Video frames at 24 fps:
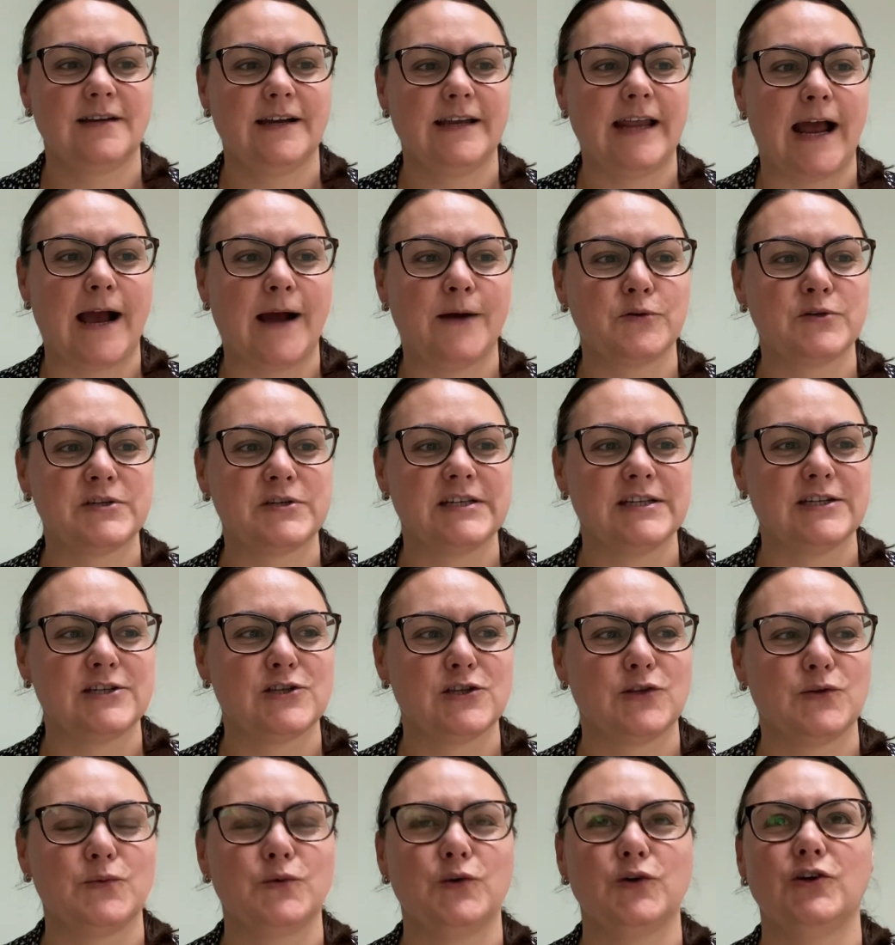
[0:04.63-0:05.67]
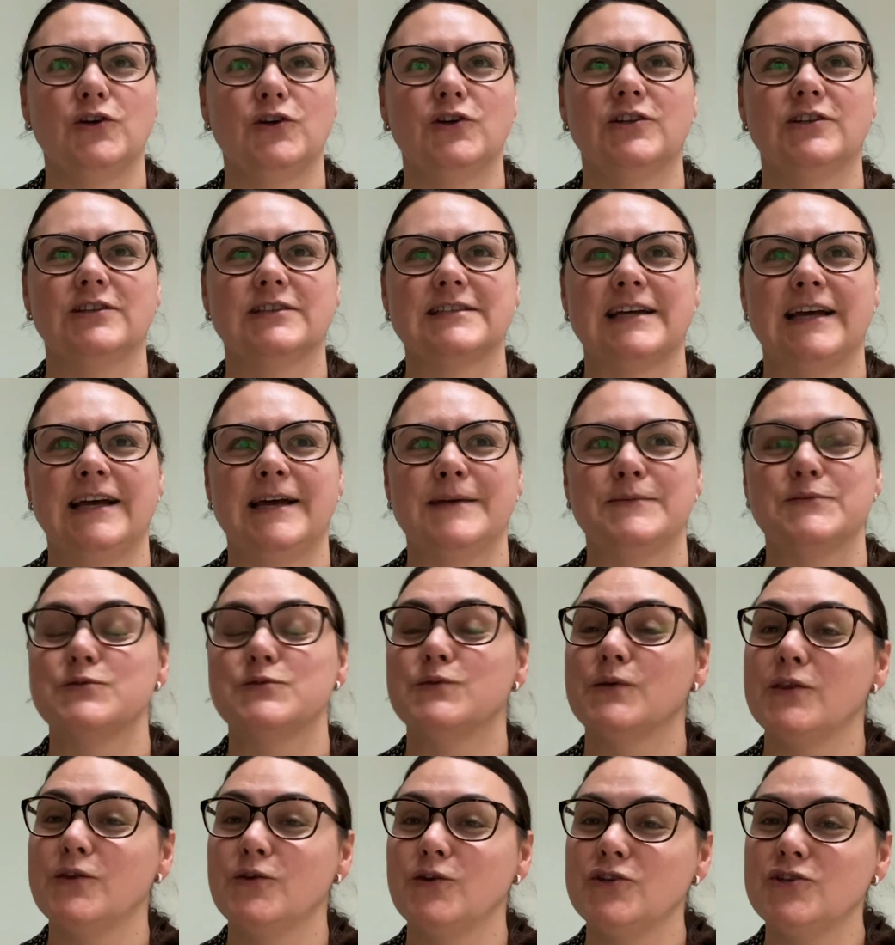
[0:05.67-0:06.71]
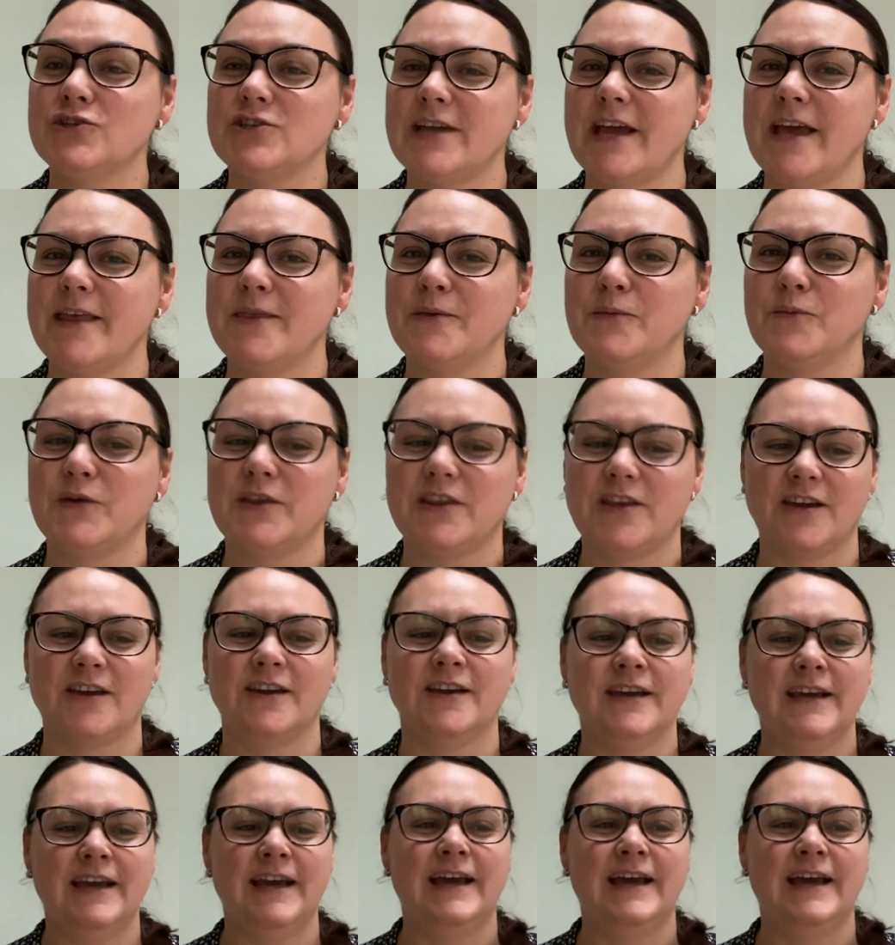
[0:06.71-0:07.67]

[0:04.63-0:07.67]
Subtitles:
out into the world. So I thought I'd share them with you.